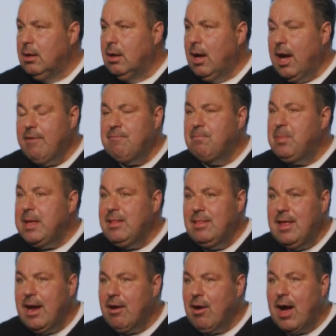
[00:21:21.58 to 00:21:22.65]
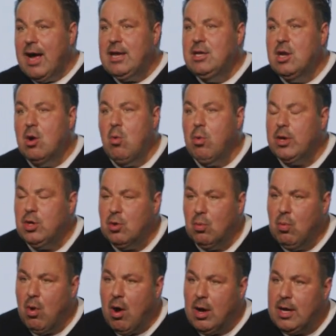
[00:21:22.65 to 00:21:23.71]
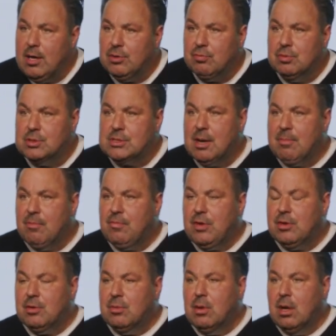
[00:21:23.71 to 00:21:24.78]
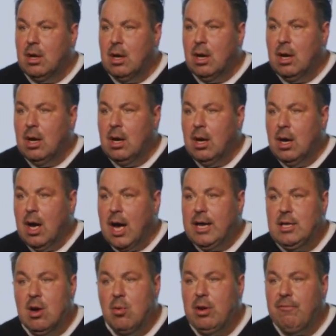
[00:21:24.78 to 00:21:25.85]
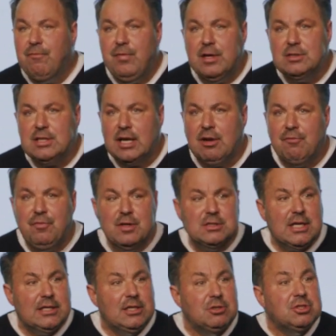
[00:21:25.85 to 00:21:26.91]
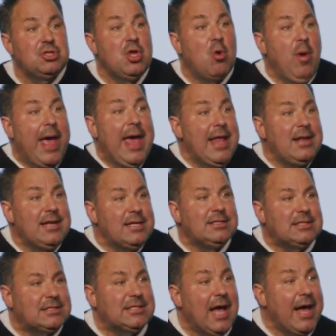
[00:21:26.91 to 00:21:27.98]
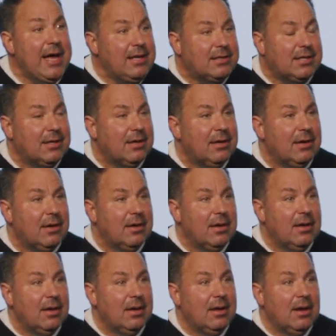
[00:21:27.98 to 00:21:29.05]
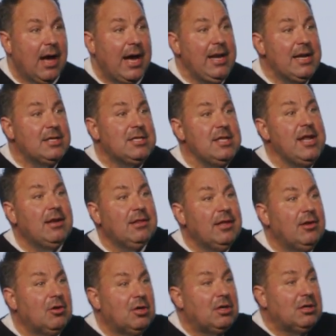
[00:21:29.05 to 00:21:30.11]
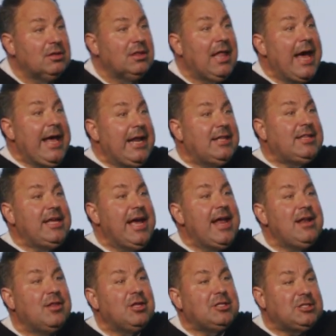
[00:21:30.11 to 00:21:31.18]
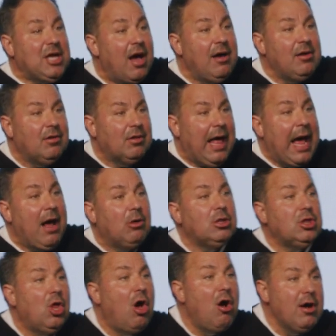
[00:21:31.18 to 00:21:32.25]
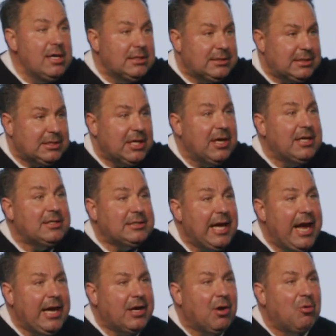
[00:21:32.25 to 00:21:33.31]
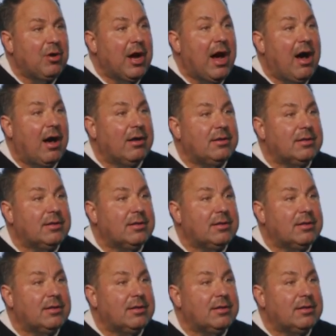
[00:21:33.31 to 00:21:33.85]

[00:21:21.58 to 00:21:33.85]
I've been there. I know what you're walking through, some of you. I know what it feels like. It feels like there's no end in sight. I just need a little light at the end of the tunnel. How long is this going to take, oh God?